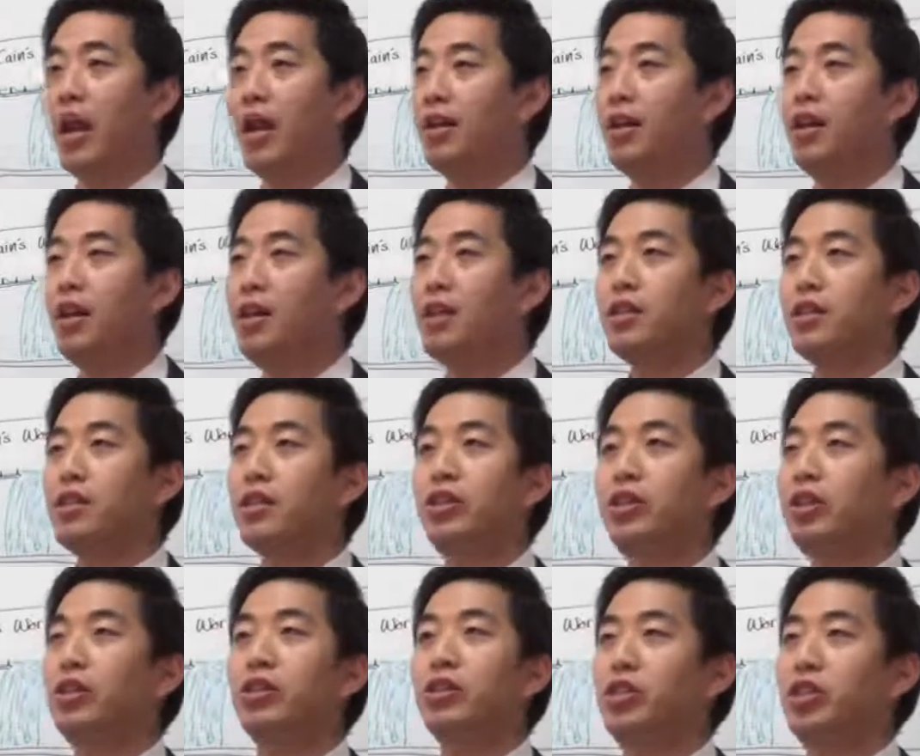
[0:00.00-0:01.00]
And
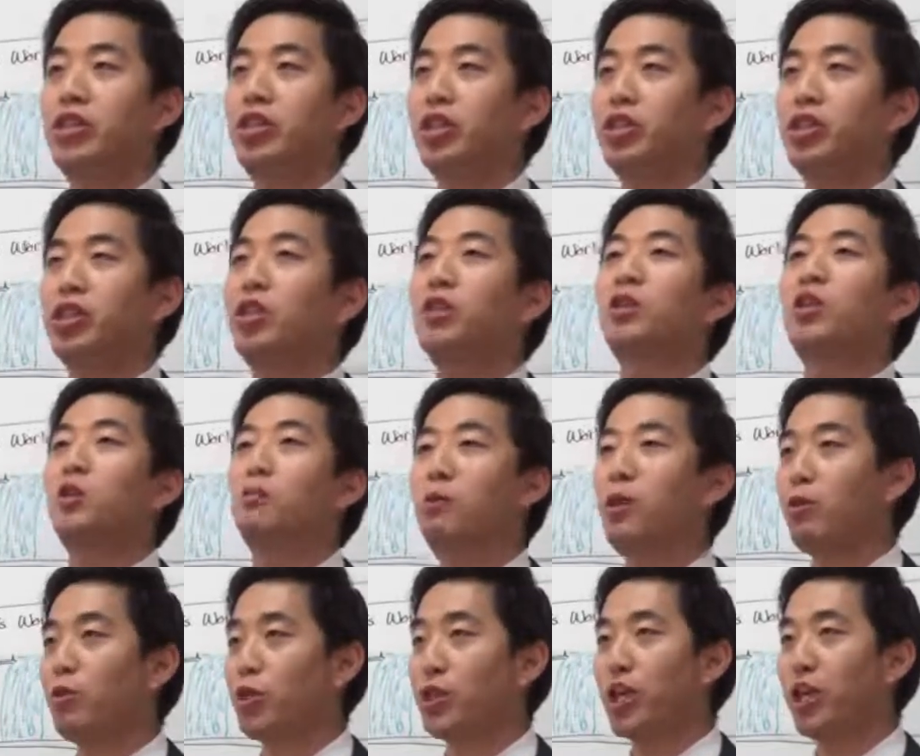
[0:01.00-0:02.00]
this is just
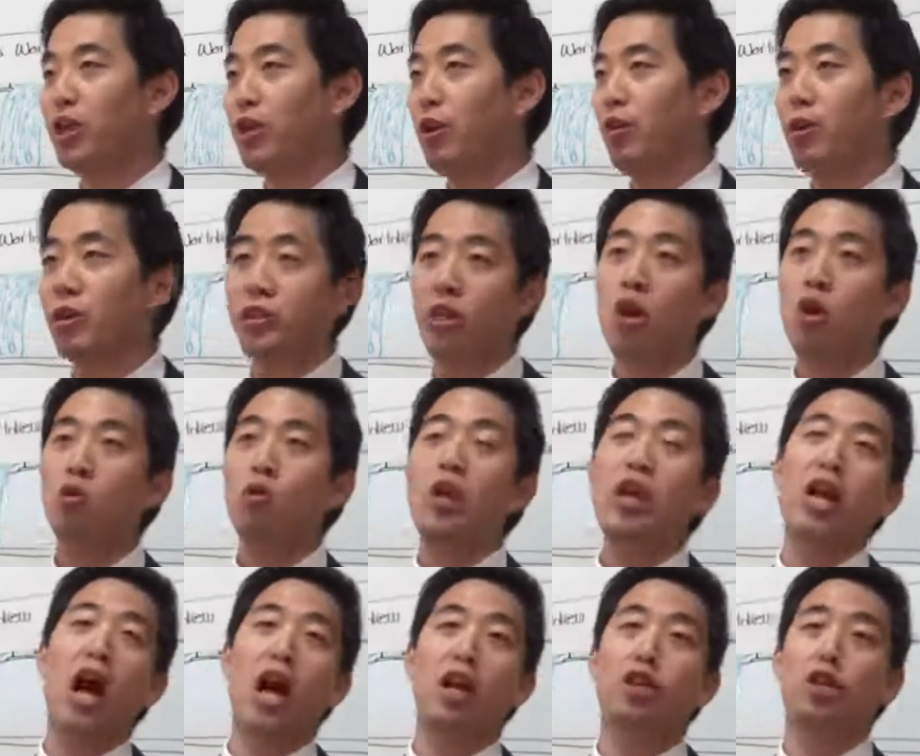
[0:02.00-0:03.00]
conspiracy theories.
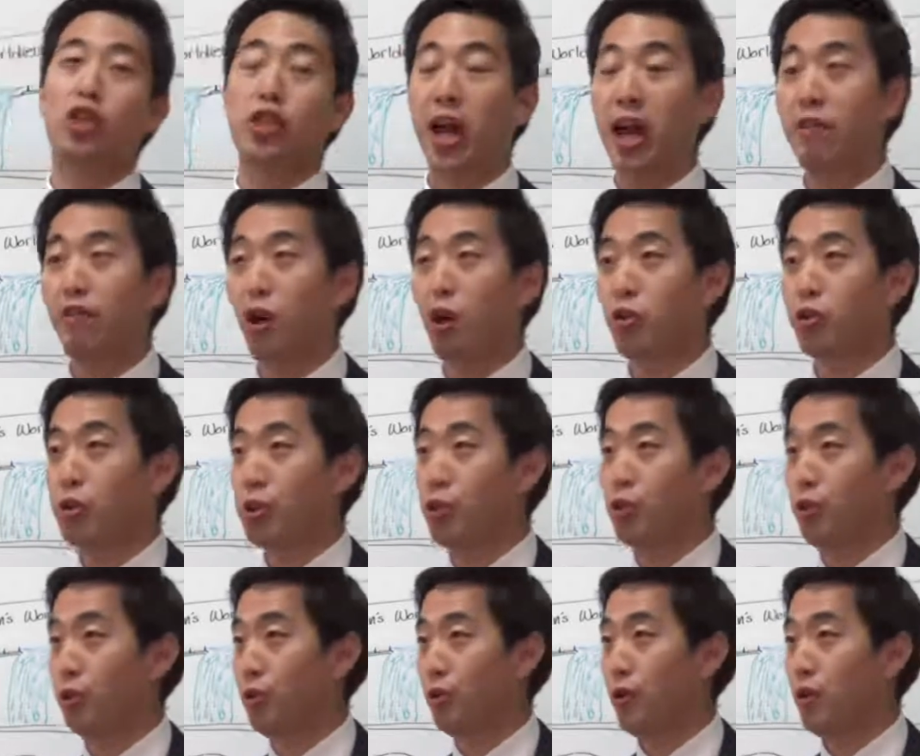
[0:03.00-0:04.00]
We got to save our
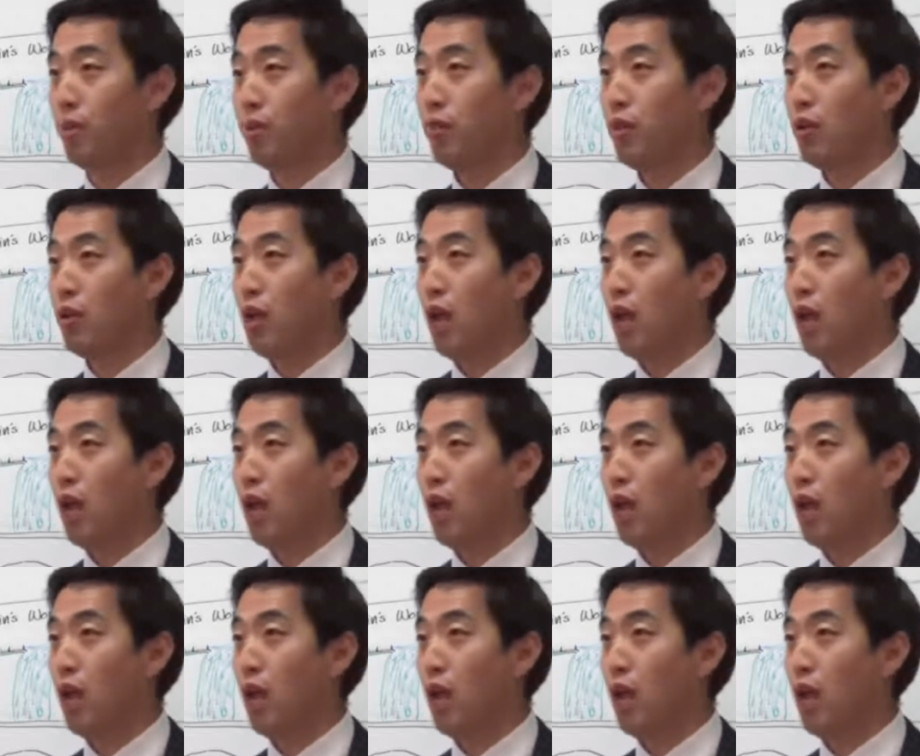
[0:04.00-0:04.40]
children.